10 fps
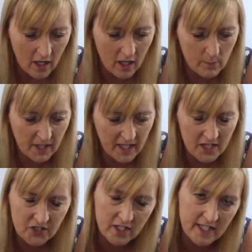Um, but I
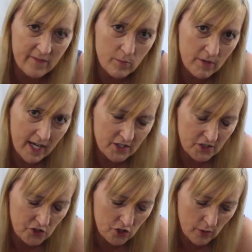guess I'd never
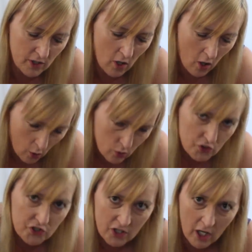practiced doing the whole
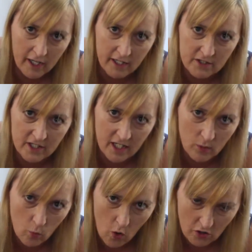side
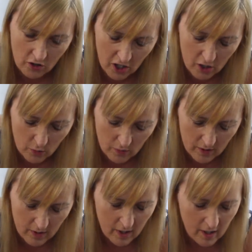in one go.
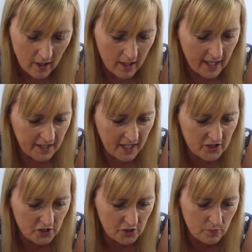And
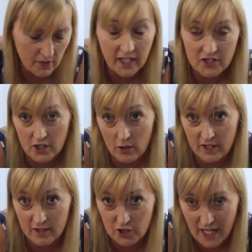that does bring its own
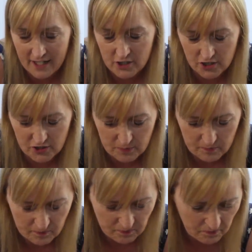little challenges.
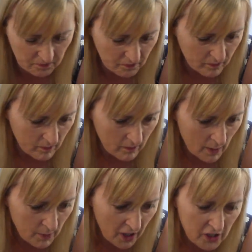
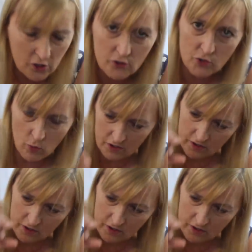But I used one